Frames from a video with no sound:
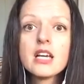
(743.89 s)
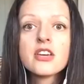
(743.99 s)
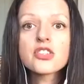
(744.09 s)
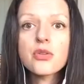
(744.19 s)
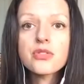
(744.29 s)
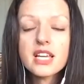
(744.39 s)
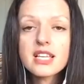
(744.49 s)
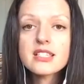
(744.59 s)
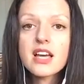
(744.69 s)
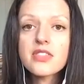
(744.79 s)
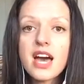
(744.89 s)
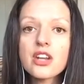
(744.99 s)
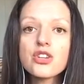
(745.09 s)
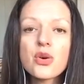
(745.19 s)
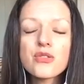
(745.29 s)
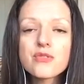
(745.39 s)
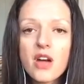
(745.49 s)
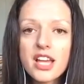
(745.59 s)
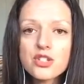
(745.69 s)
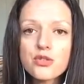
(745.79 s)
So things like that, you know, are
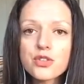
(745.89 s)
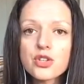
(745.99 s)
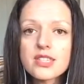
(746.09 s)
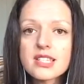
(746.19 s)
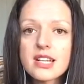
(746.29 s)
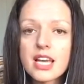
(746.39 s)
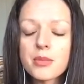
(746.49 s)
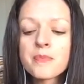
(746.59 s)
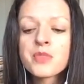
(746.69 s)
vital for your sleep.